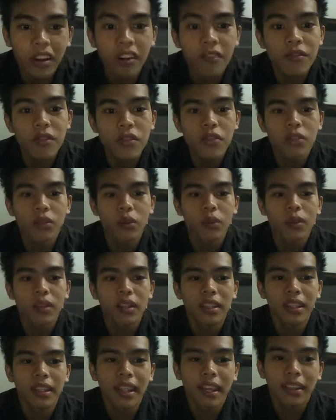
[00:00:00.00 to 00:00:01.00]
obvious role
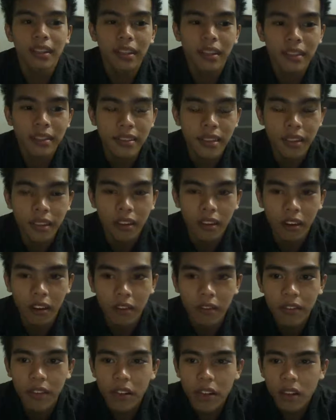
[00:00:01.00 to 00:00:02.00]
in landing and
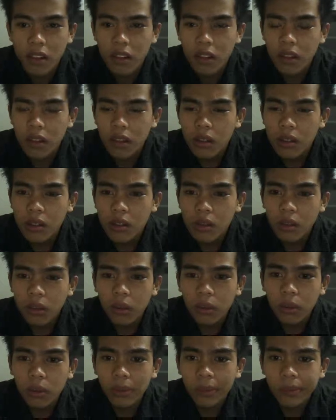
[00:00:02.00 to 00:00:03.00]
takeoff.
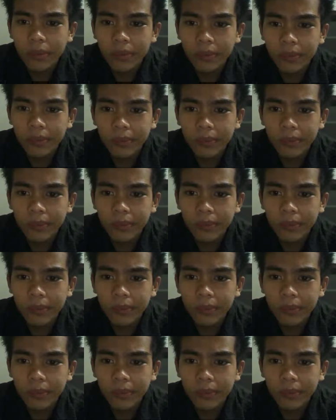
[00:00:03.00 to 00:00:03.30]
So